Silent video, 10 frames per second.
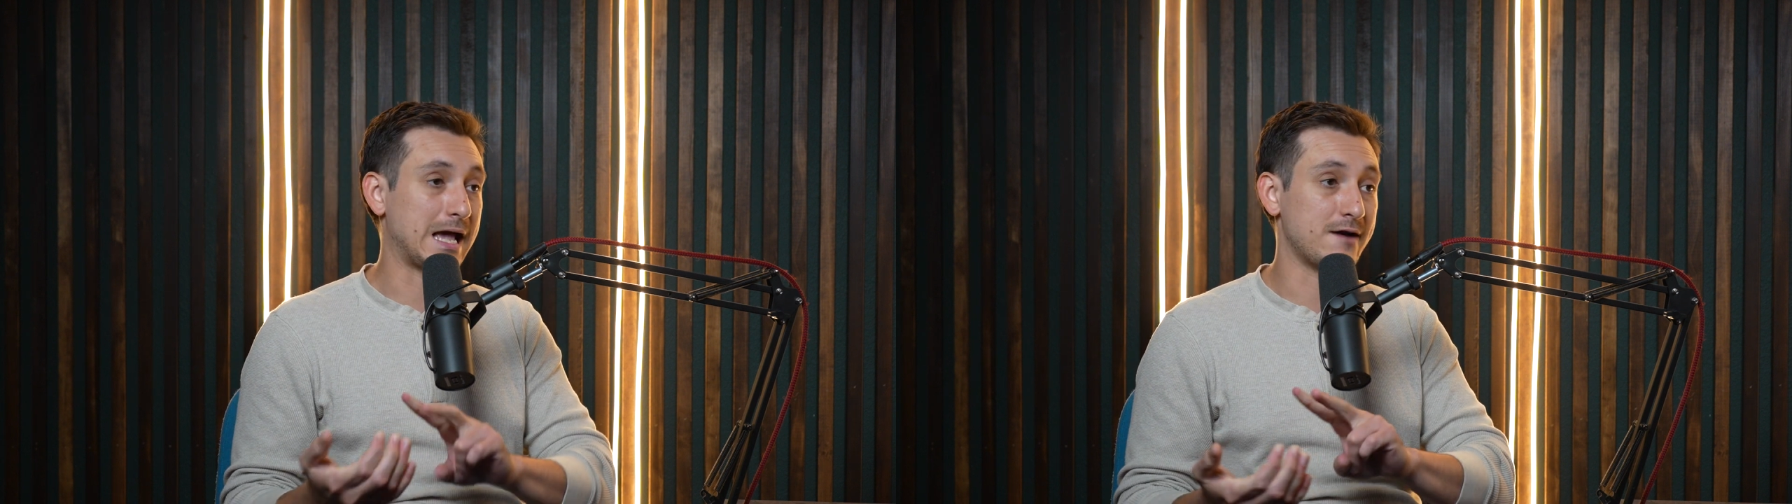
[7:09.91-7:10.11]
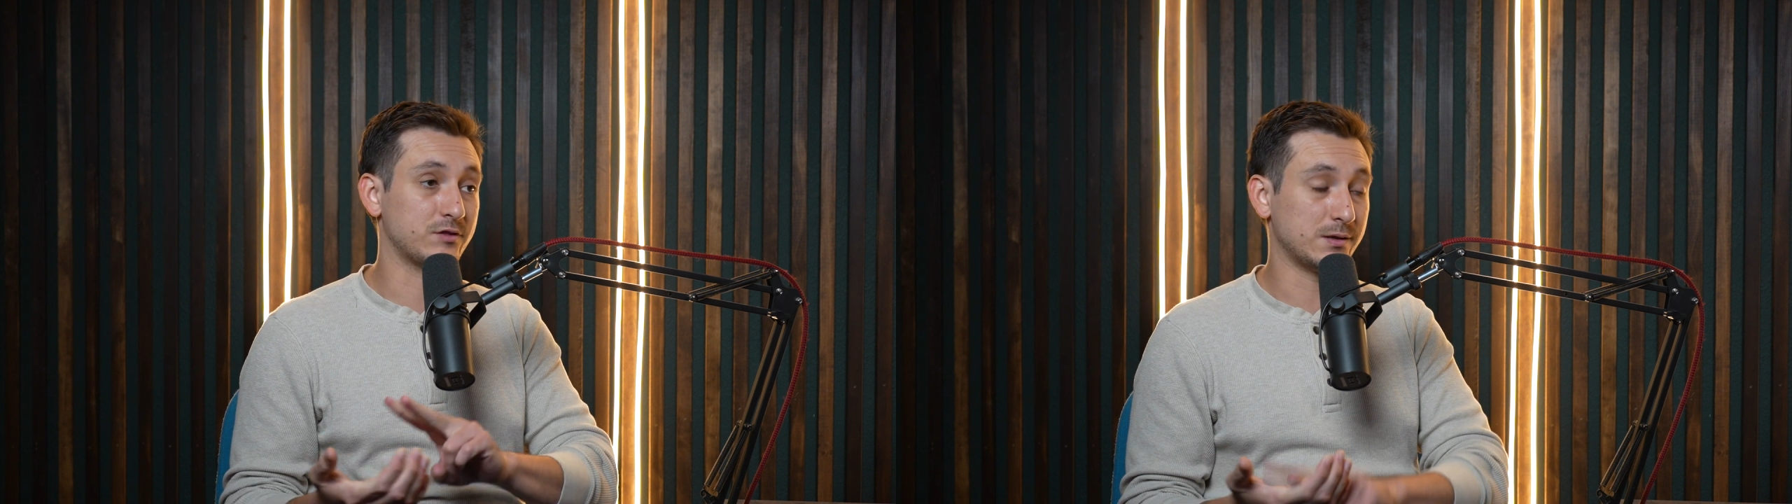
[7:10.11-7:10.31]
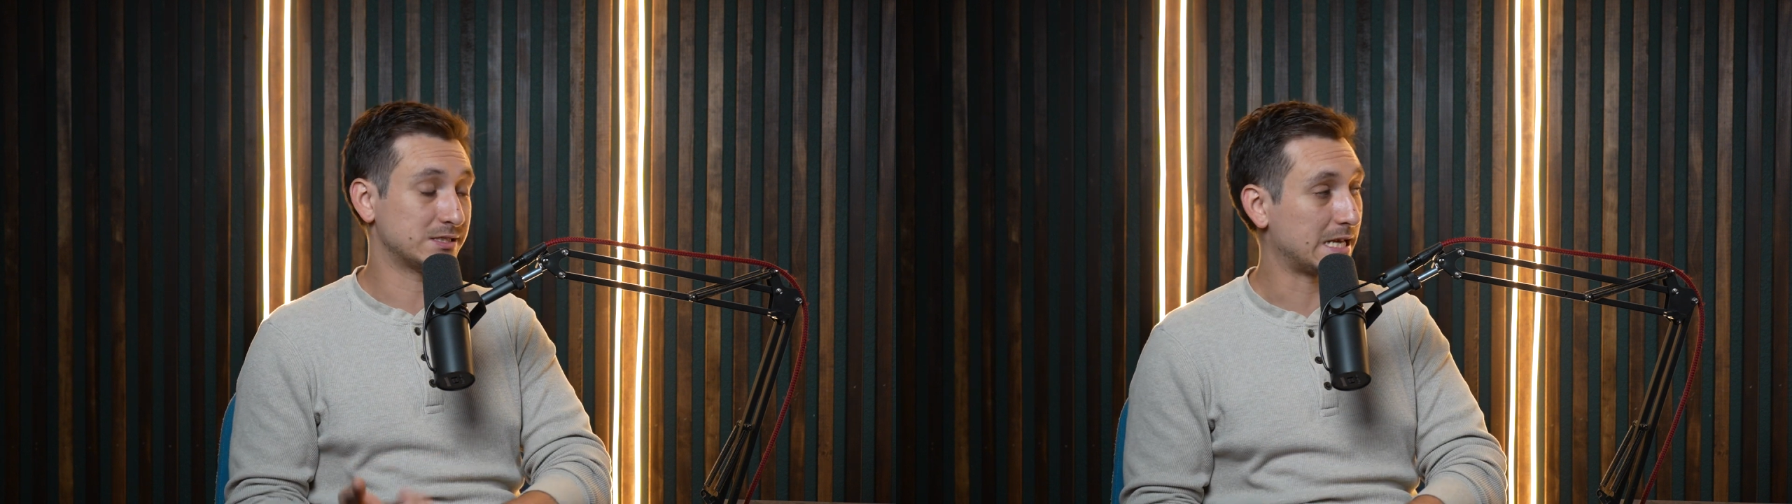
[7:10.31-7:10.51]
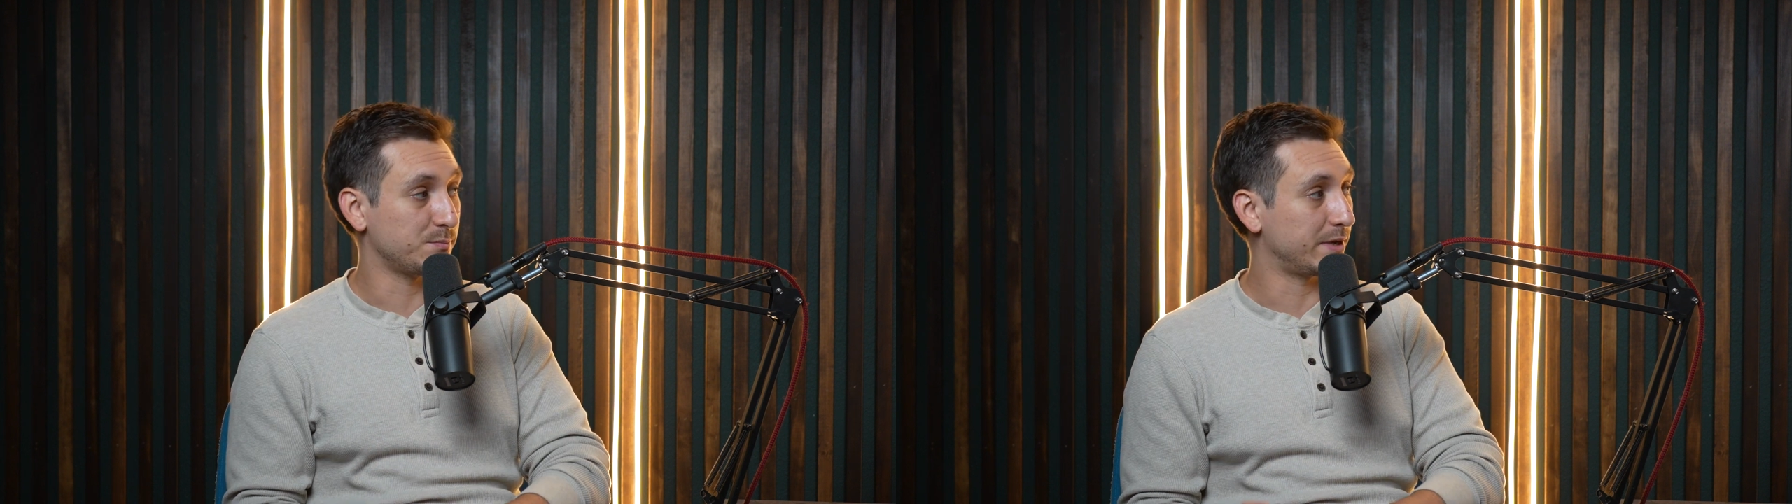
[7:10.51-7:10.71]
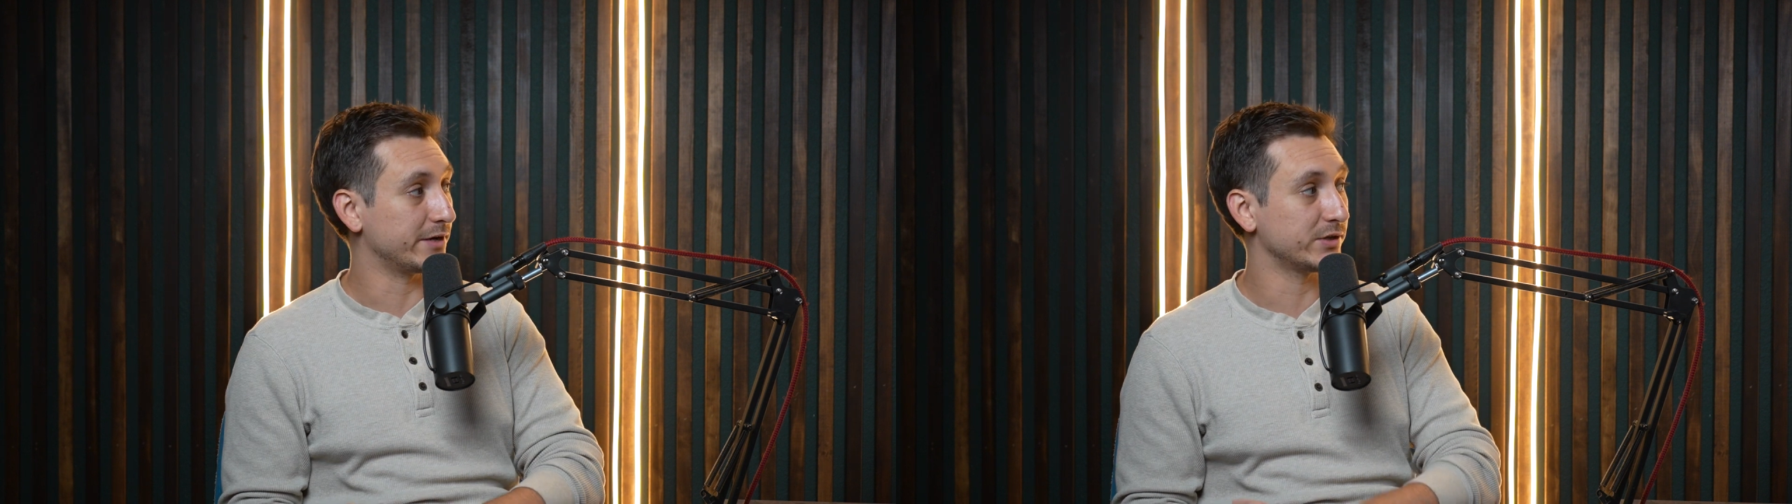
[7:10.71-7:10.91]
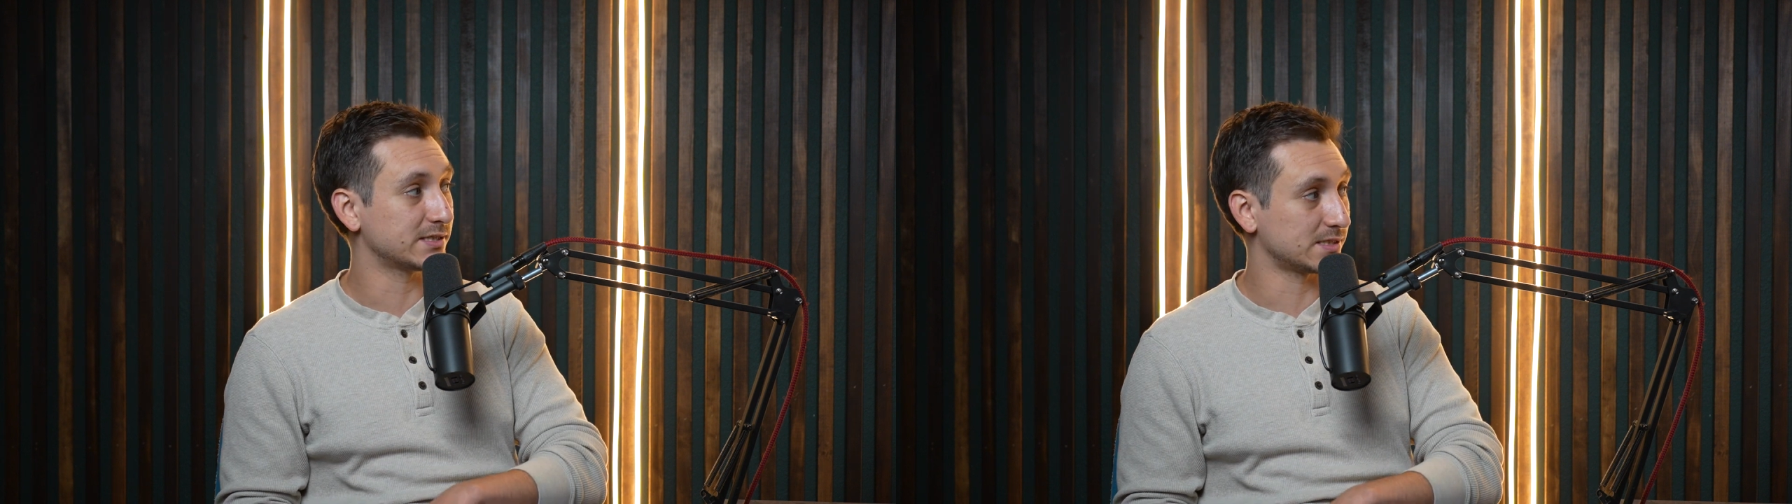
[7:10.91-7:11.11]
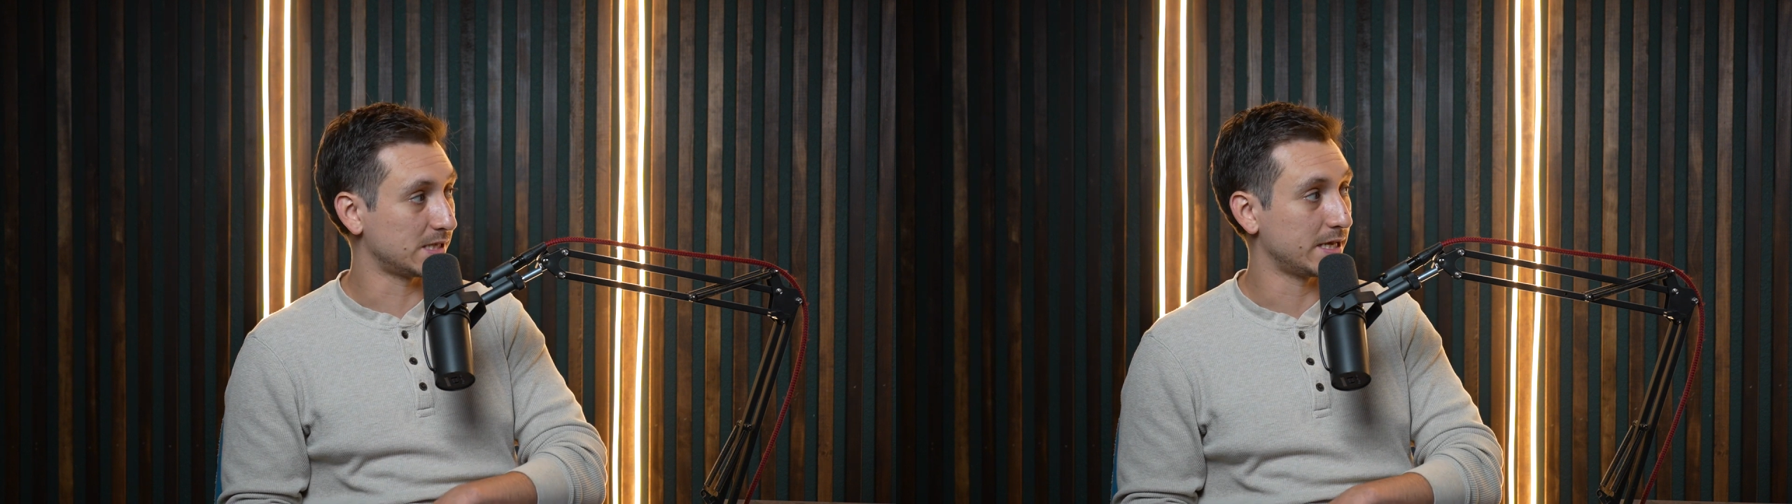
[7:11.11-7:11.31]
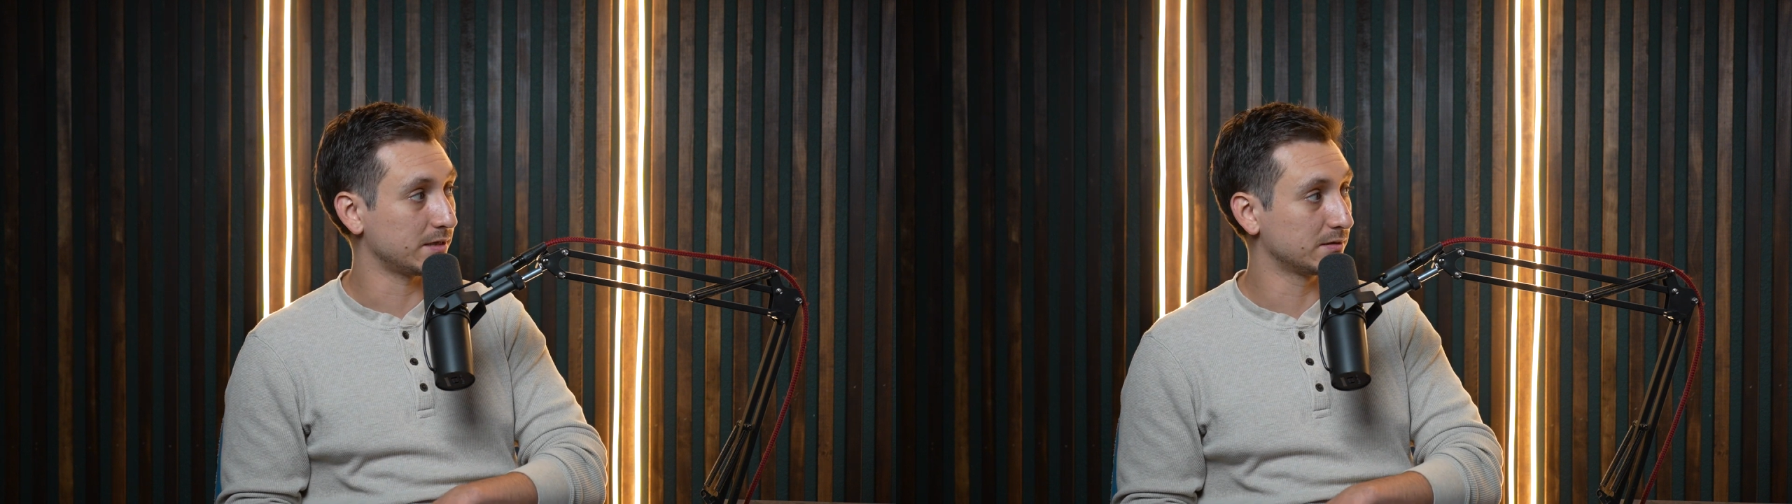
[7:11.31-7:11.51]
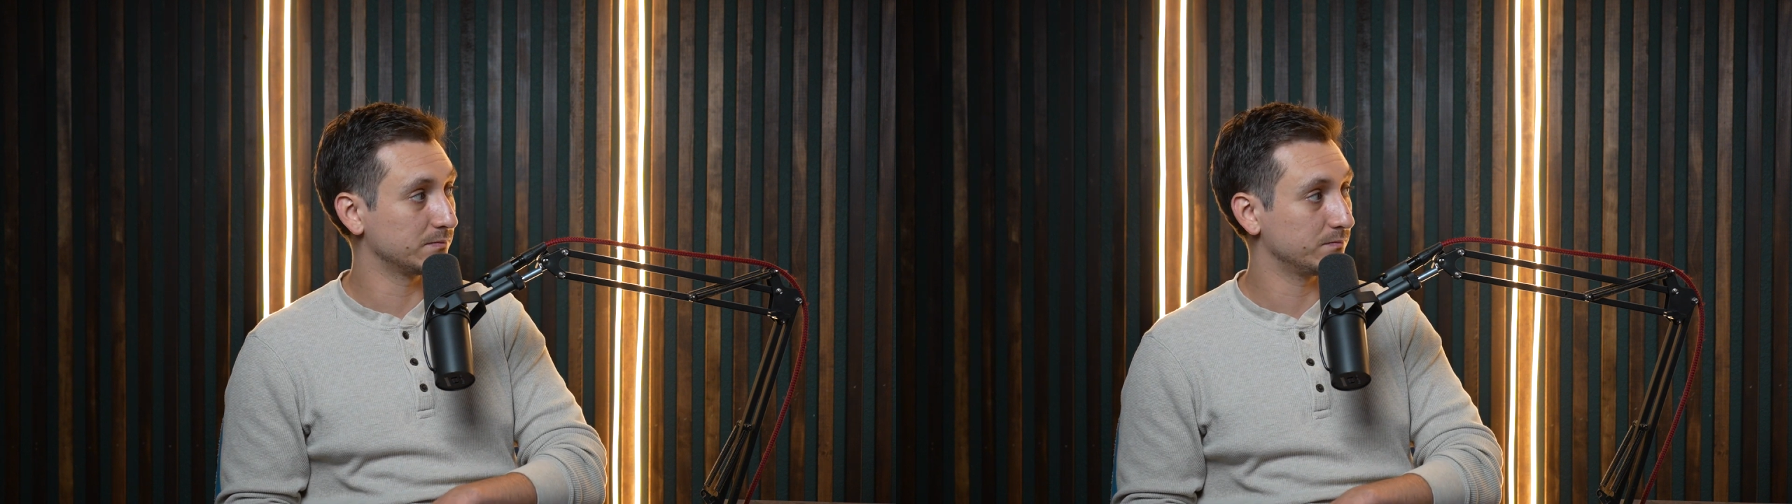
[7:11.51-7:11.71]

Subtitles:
have the same Bay Area slang.